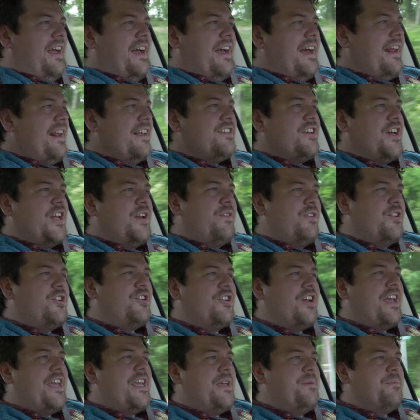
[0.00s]
And that's kind of a
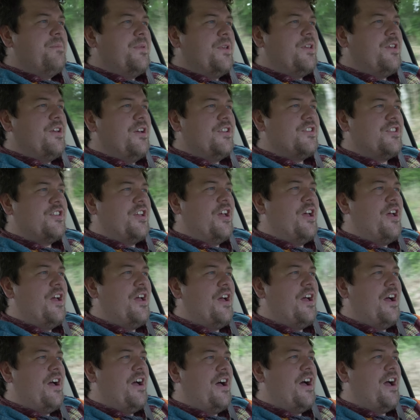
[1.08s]
shame, because
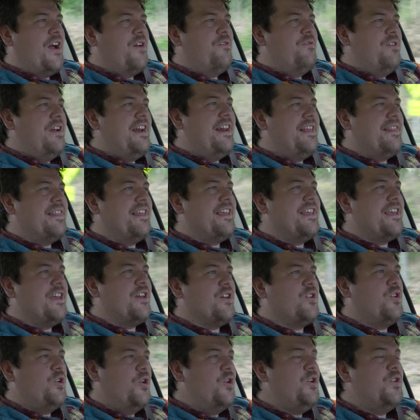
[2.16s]
I really think
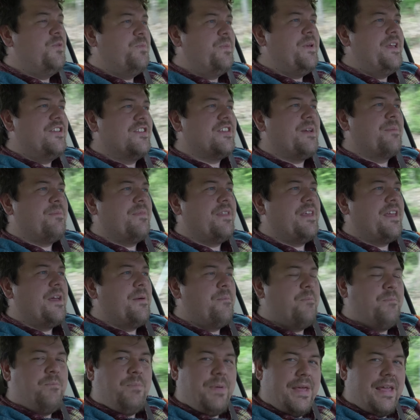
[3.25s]
it could be something a
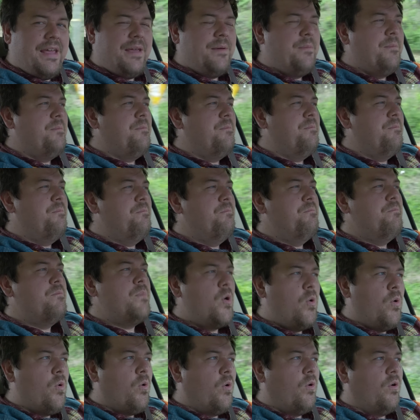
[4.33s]
bit
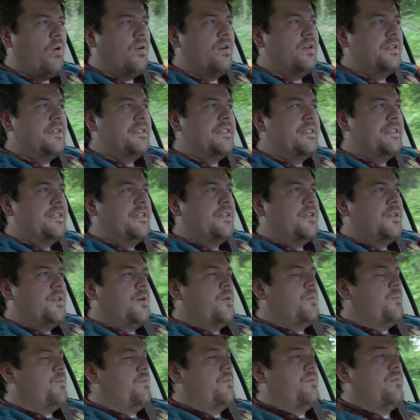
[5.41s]
more.
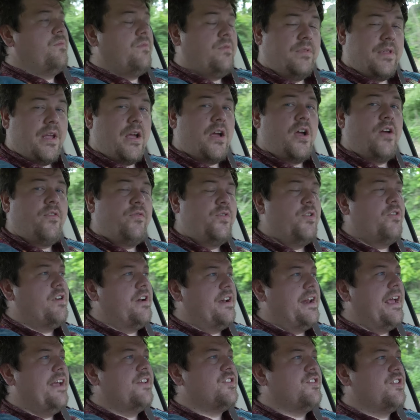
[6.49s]
Now, if you're a
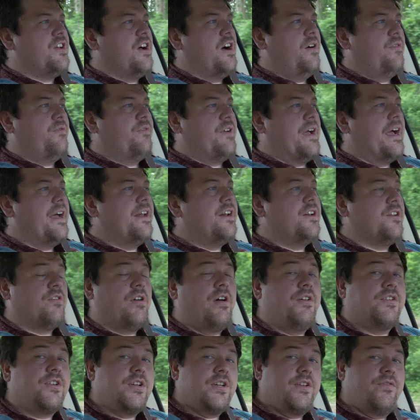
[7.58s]
NASCAR fan, and
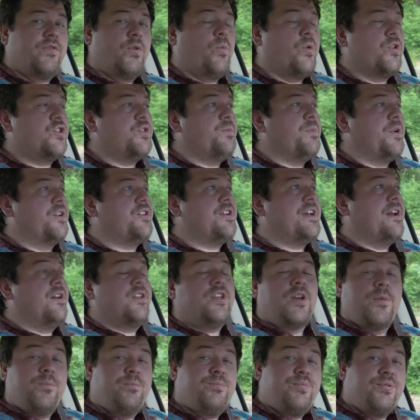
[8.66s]
granted, if you're watching my channel,
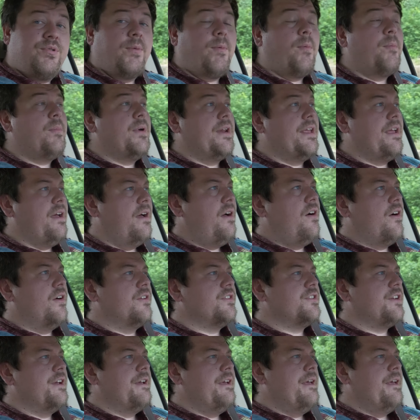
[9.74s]
you probably aren't,